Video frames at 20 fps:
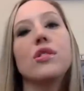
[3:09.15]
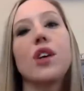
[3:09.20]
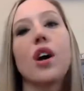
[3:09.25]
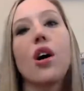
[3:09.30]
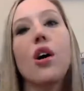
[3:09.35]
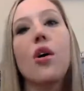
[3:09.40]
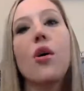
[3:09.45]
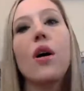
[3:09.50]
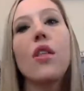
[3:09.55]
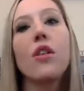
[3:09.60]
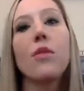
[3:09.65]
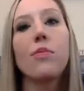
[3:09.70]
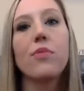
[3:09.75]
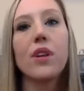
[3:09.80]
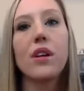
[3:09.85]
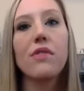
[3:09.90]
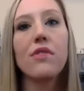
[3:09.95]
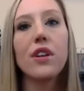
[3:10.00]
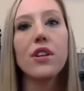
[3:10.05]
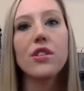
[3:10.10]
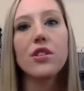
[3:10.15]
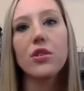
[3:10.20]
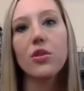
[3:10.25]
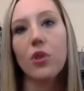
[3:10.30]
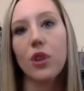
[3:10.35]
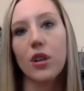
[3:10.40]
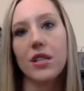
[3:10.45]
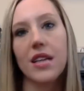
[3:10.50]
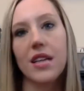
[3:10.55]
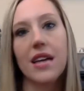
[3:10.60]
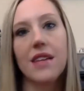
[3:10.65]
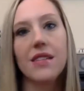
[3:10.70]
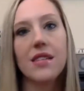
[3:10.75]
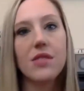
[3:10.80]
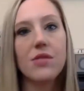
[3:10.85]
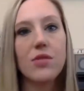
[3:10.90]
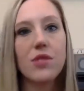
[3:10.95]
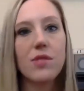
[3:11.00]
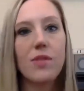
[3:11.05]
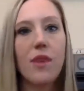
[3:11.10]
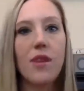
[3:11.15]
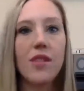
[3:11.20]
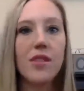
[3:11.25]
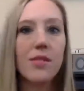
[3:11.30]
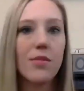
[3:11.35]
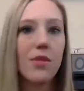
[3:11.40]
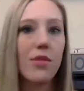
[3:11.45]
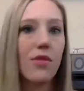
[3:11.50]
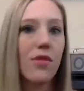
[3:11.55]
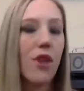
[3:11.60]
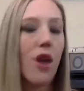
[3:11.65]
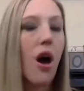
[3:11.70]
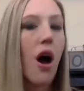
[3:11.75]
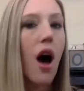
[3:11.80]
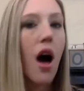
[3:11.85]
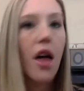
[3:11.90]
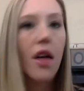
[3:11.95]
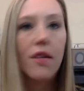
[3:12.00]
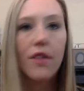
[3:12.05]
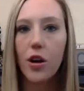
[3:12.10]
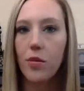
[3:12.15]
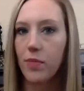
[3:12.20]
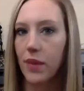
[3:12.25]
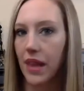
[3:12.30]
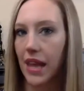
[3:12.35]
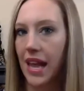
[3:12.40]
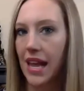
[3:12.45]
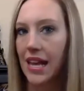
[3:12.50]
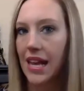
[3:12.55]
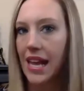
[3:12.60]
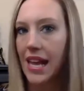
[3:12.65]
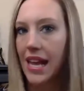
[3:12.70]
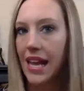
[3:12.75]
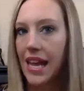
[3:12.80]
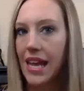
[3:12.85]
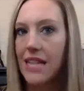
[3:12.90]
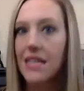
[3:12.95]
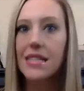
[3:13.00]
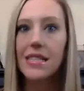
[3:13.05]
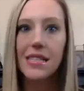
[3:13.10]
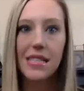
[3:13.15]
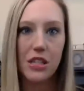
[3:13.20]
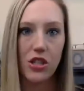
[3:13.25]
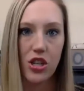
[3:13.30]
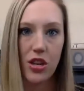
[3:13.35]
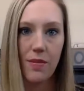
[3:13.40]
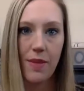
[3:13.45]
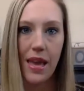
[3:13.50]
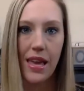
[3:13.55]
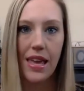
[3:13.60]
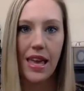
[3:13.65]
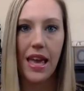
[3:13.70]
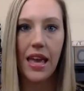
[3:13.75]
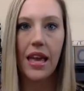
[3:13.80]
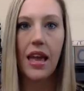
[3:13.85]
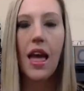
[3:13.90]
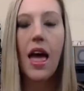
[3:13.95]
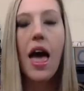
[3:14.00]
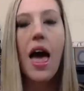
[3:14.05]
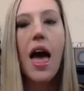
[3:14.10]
So the prefrontal cortex is responsible for all of our planning and decision making